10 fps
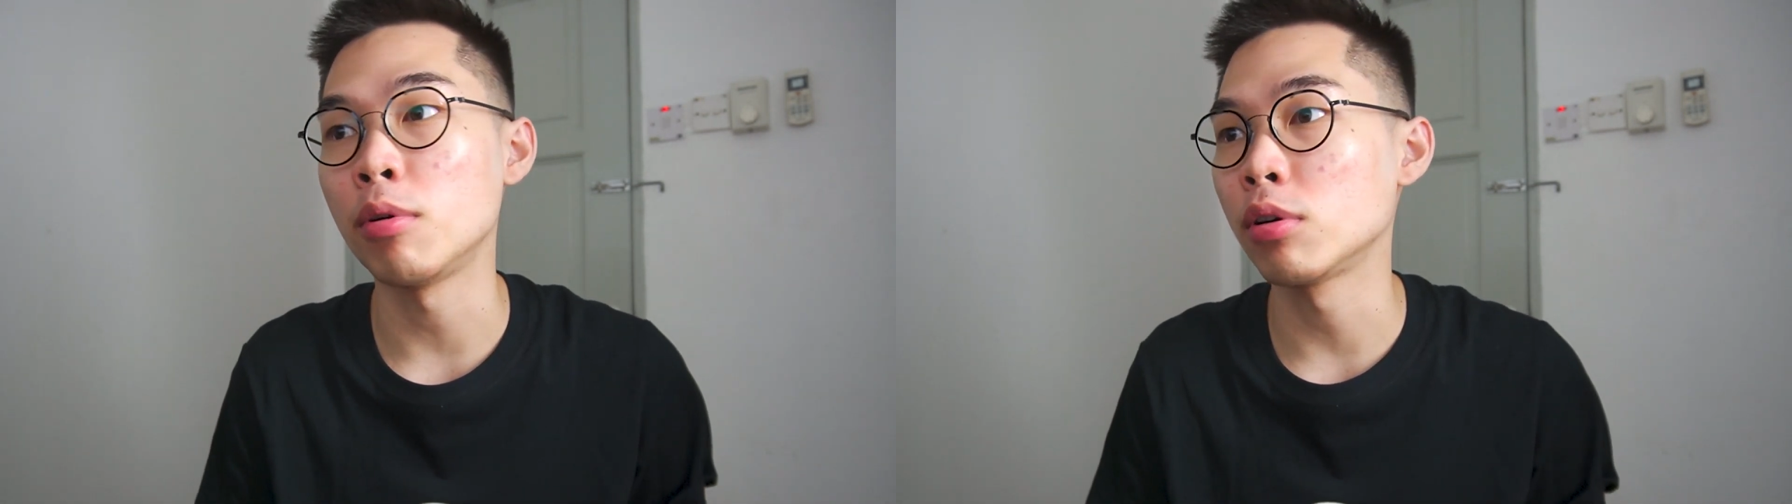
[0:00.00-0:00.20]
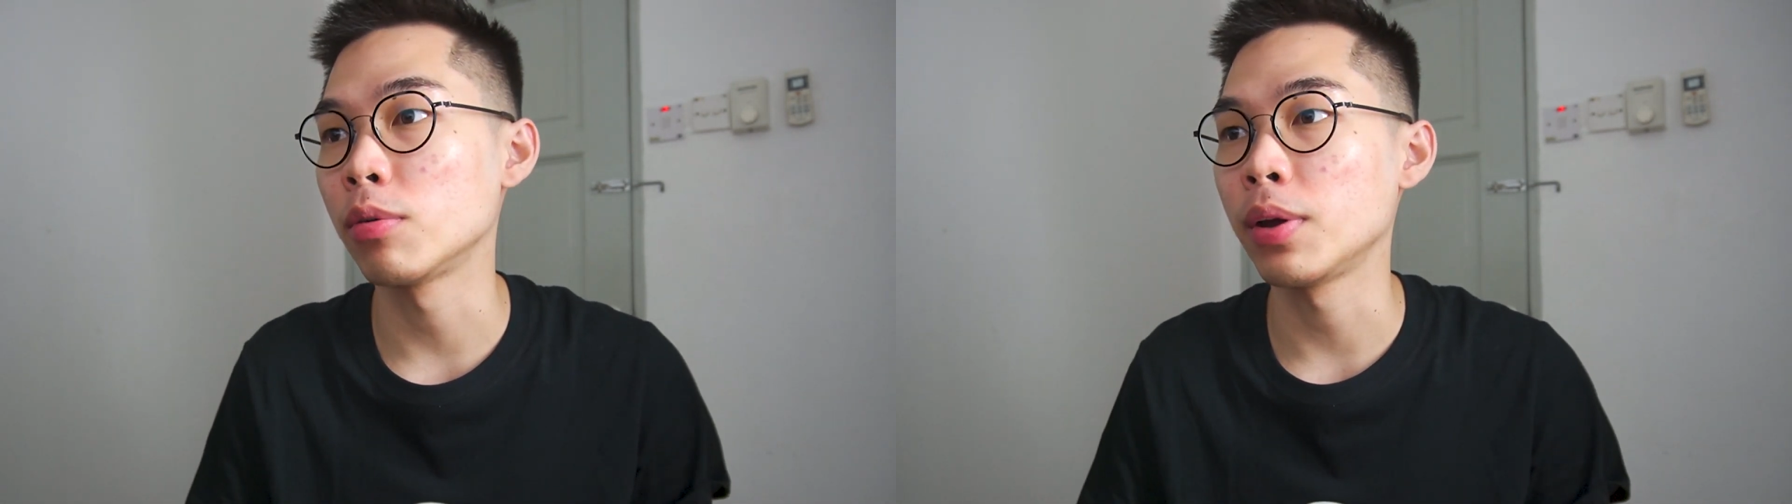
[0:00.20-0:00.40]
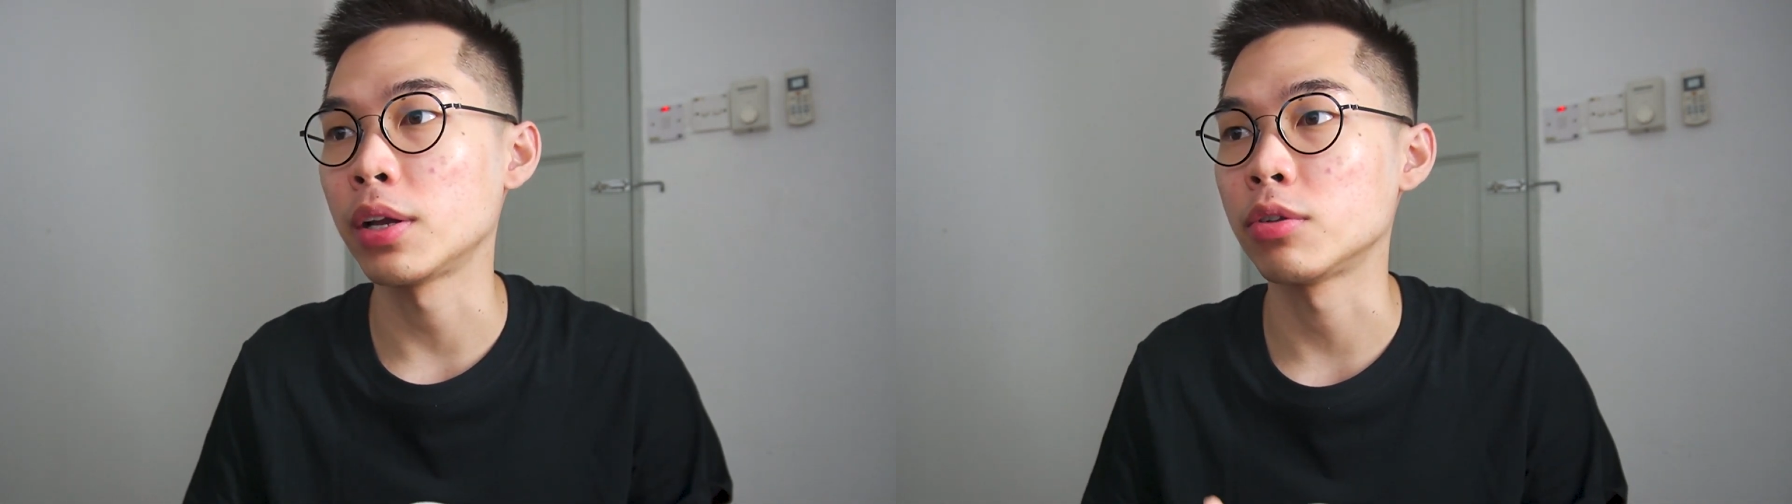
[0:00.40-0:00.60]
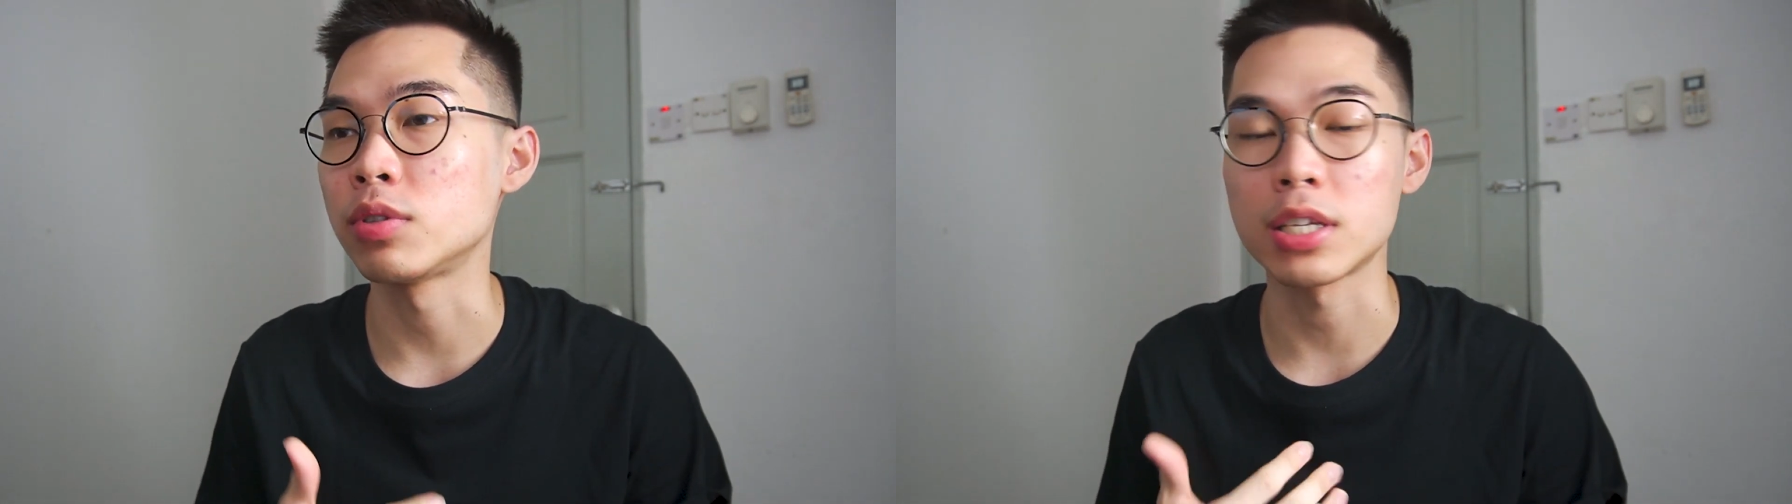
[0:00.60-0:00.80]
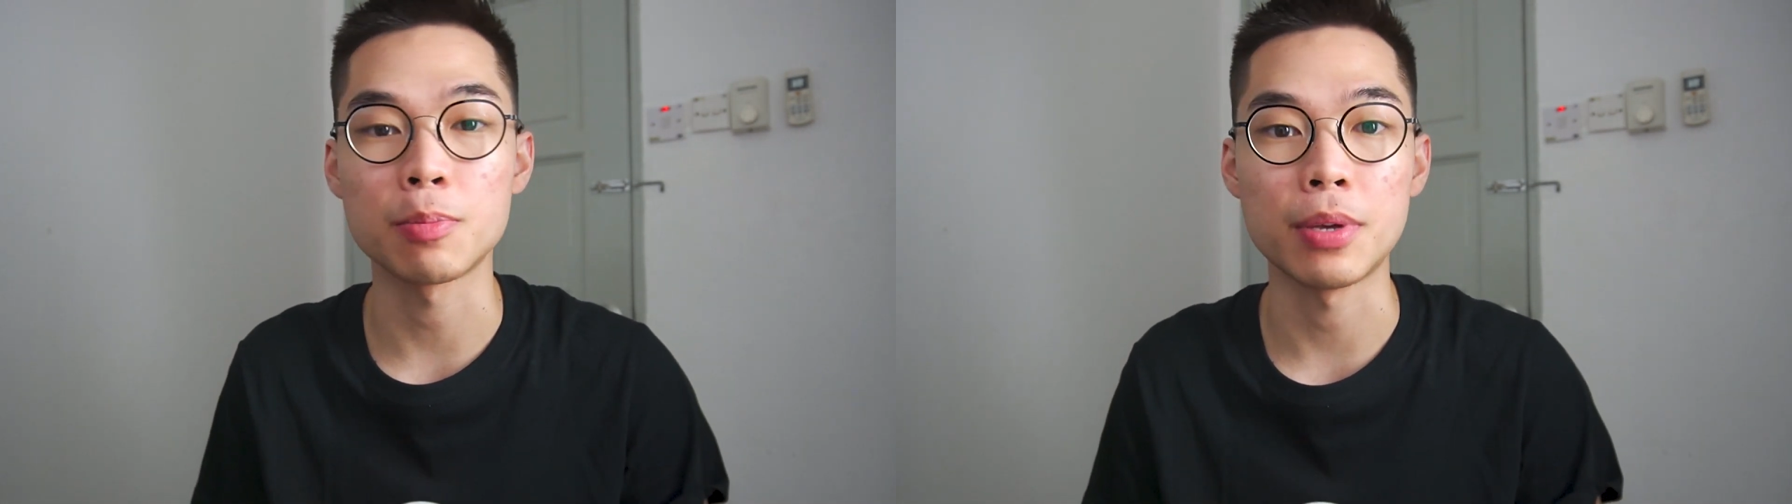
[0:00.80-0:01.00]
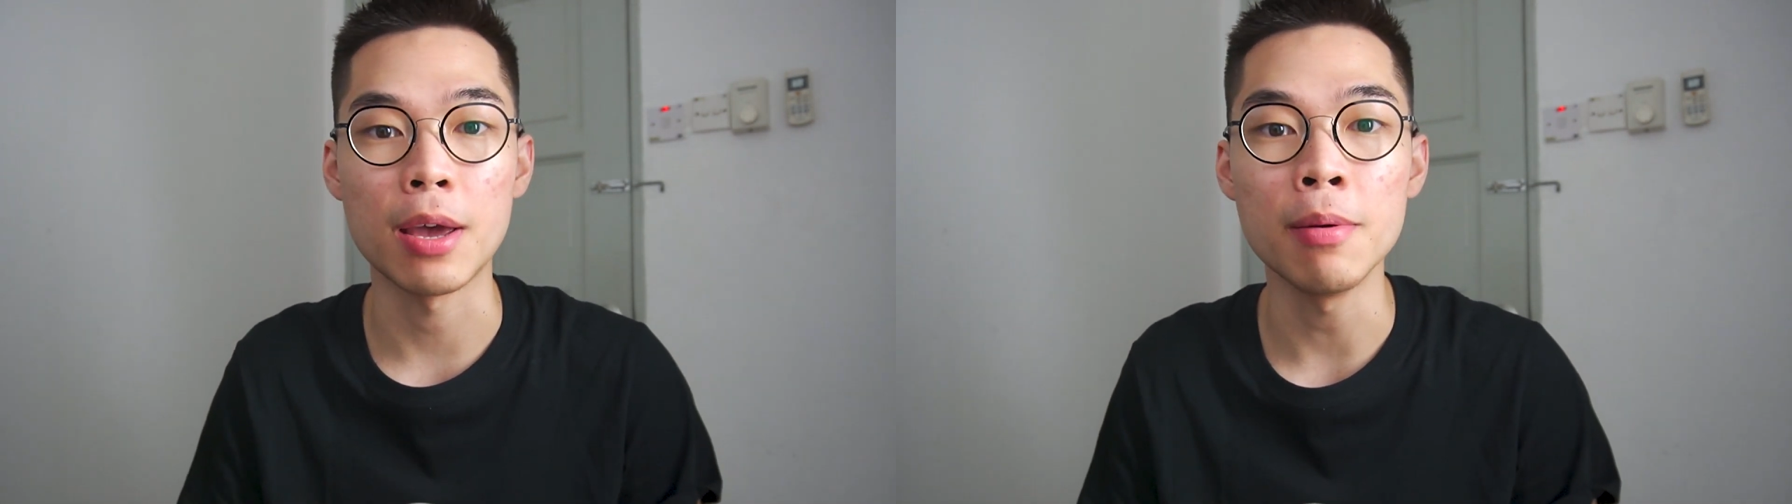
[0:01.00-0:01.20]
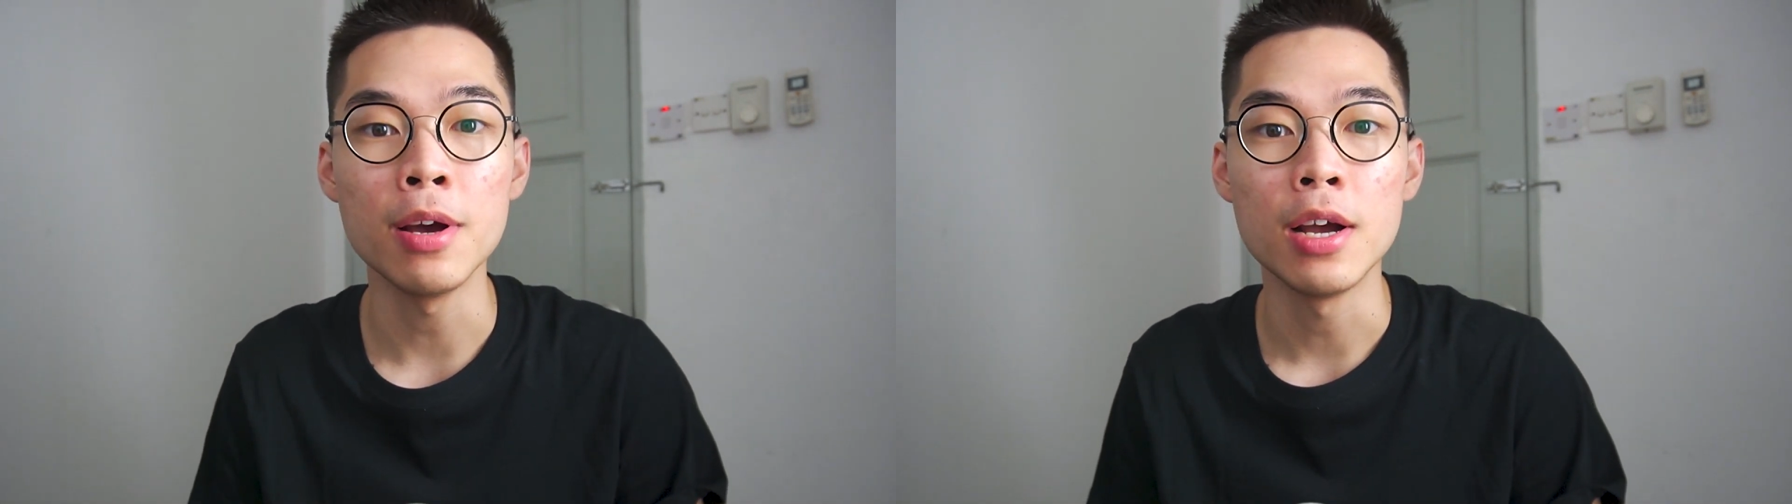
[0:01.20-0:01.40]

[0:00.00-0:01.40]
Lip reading: all the way until 6 PM,